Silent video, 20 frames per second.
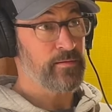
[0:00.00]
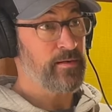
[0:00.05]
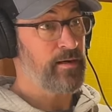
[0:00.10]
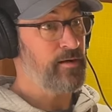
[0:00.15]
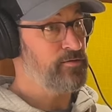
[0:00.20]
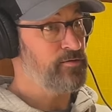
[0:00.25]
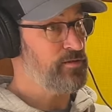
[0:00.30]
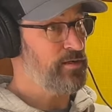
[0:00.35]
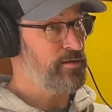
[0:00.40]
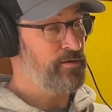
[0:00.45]
How
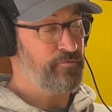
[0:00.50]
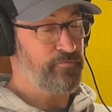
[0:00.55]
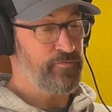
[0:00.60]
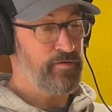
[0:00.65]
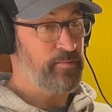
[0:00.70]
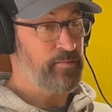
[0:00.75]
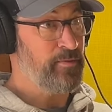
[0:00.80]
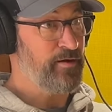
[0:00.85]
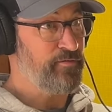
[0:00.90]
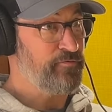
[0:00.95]
was I going to
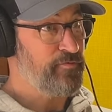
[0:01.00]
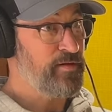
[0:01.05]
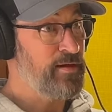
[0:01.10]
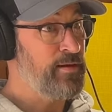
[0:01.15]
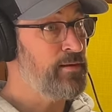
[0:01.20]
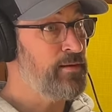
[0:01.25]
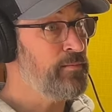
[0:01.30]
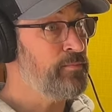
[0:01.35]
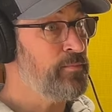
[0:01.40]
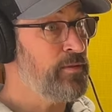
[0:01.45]
feed my
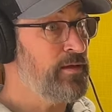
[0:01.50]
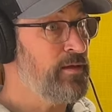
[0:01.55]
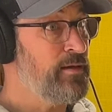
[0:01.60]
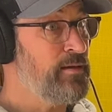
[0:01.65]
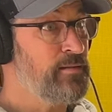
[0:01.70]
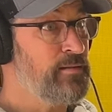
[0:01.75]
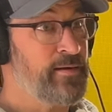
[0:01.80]
family?